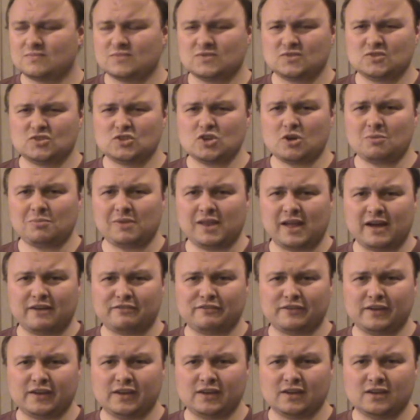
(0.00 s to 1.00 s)
Stop
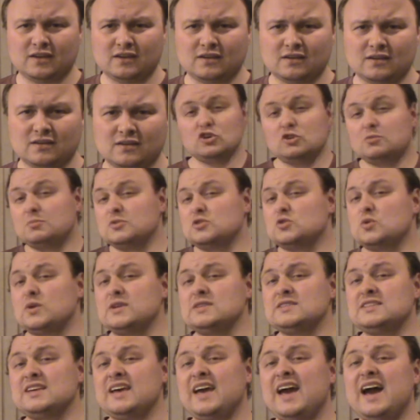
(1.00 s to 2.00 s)
laughing. Number
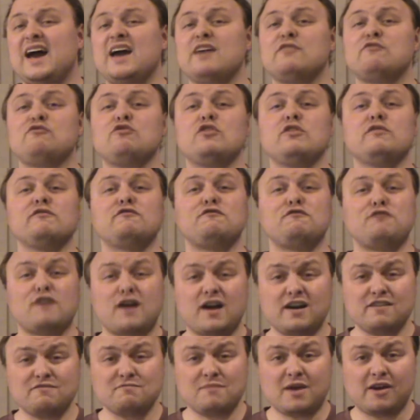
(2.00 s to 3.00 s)
20, I've run
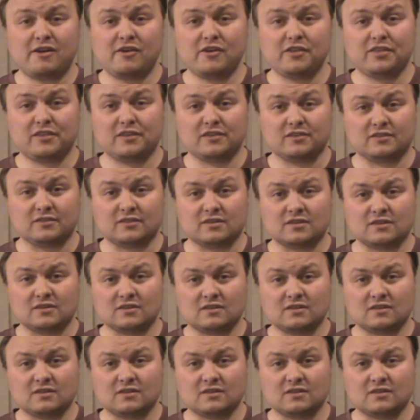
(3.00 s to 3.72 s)
5 marathons.